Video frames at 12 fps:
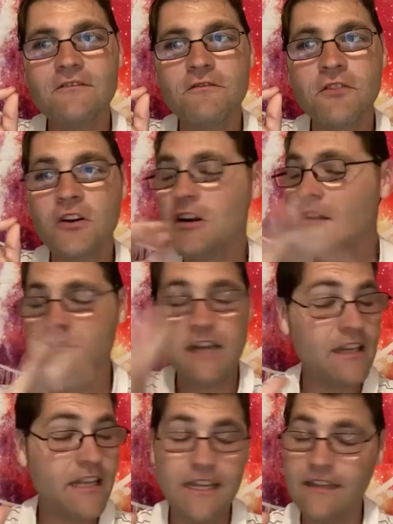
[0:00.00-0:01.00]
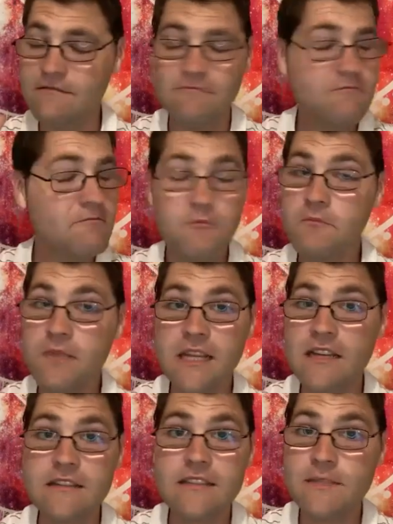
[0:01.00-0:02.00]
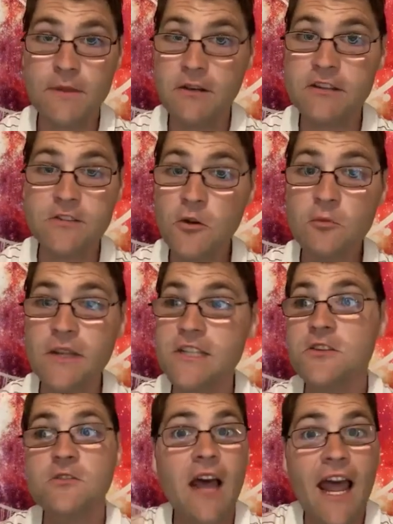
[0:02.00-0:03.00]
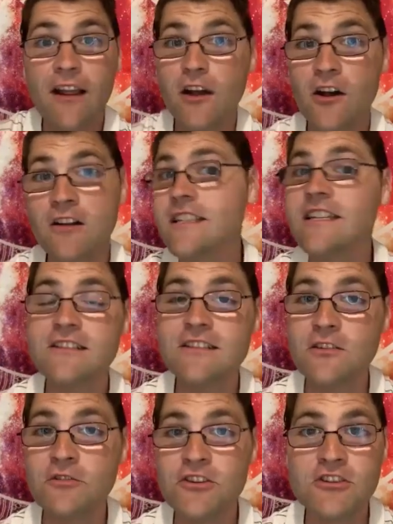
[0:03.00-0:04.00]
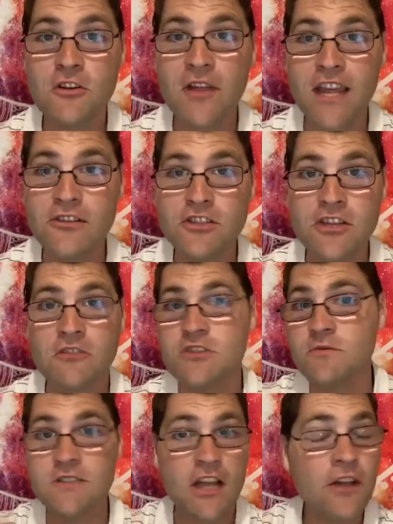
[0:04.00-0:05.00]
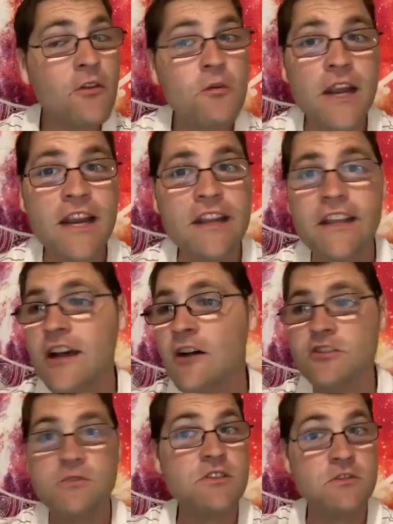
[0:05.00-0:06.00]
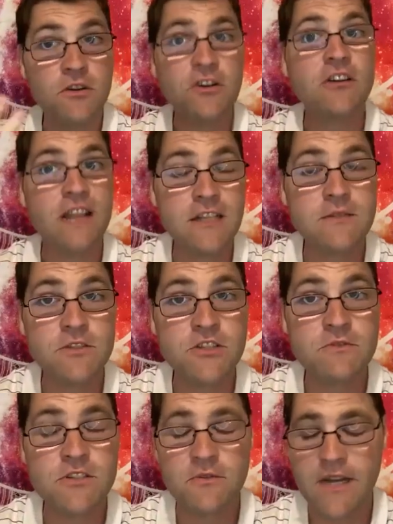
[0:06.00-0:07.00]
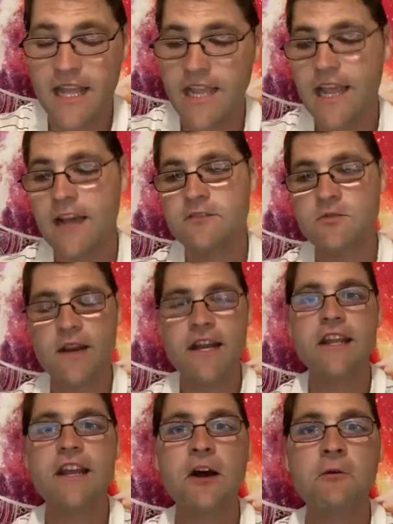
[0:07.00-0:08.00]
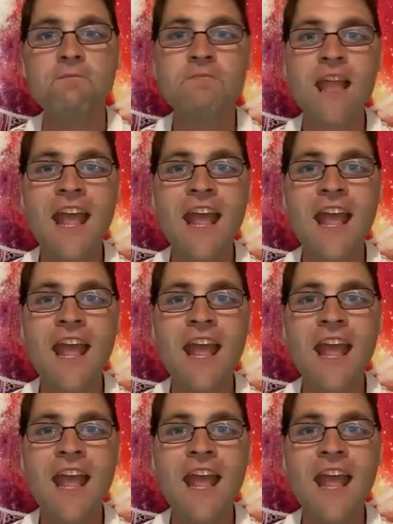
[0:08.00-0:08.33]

for again, because Spirit told me to, I called into Sonia Choquette's show. She was on the radio. She was doing her, that's when she was doing Hay House Radio.